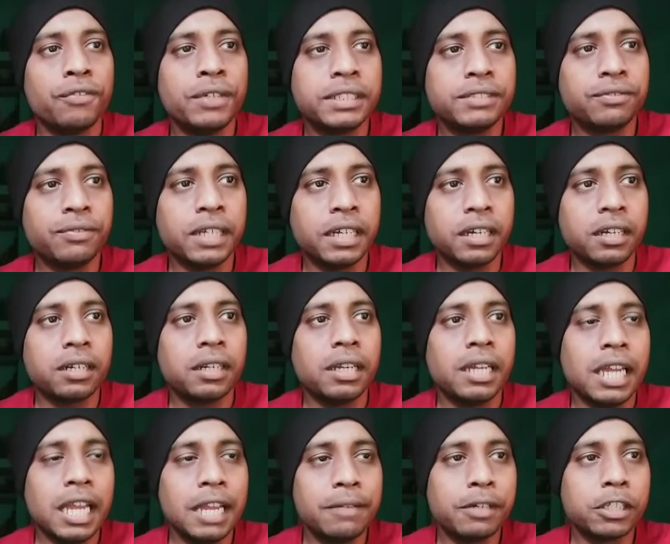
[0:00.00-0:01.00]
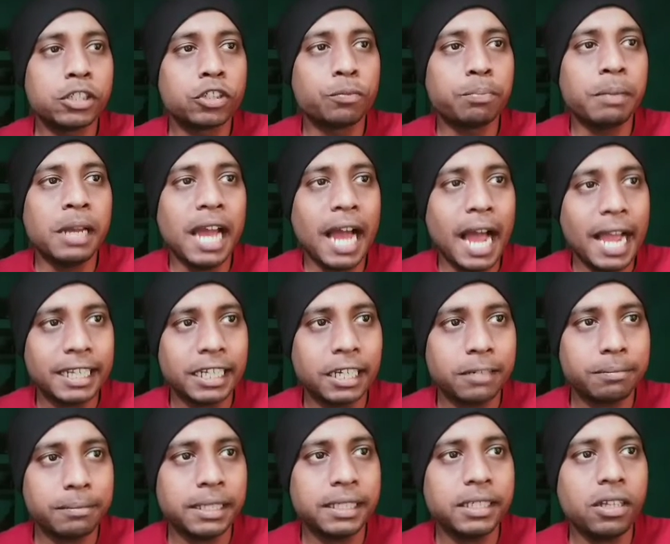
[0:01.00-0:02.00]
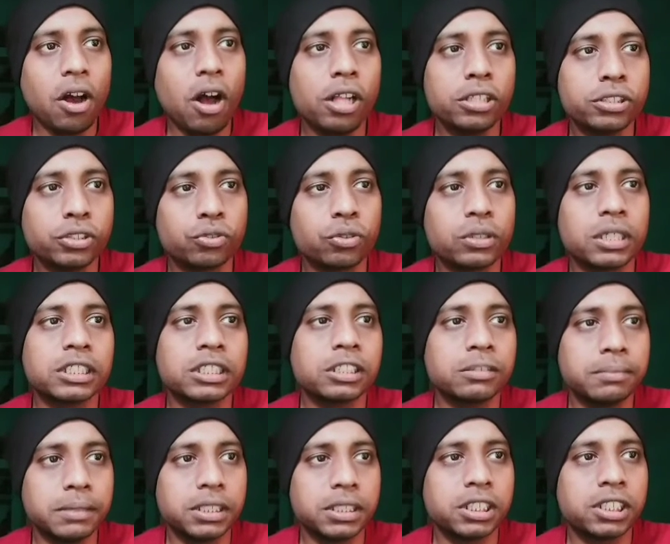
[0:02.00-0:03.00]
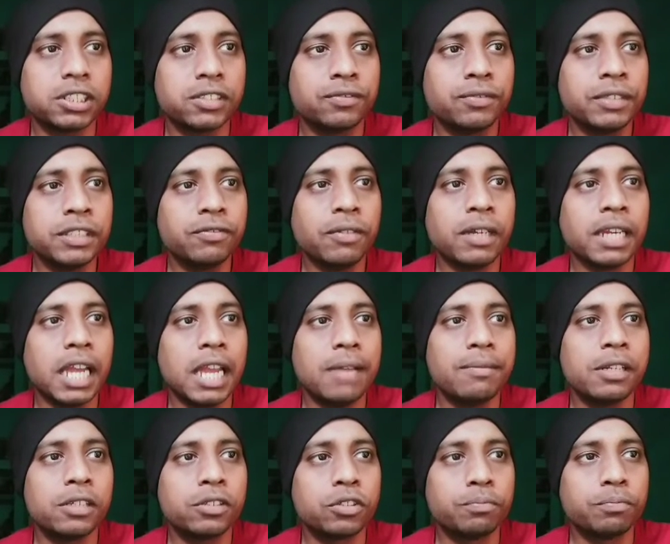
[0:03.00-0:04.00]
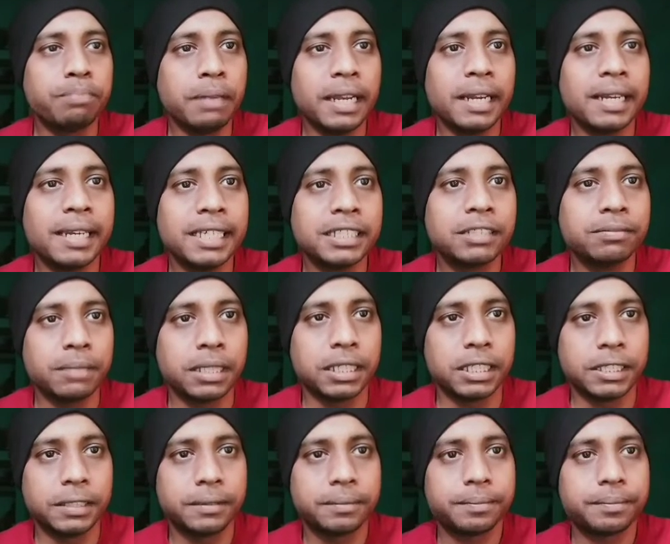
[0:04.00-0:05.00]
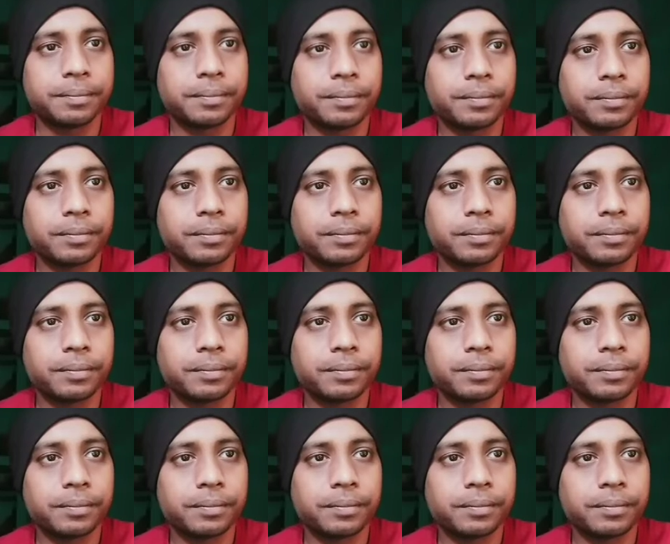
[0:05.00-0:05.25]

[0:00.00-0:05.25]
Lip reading: which were able to pay higher money, also customers which were able to pay less money.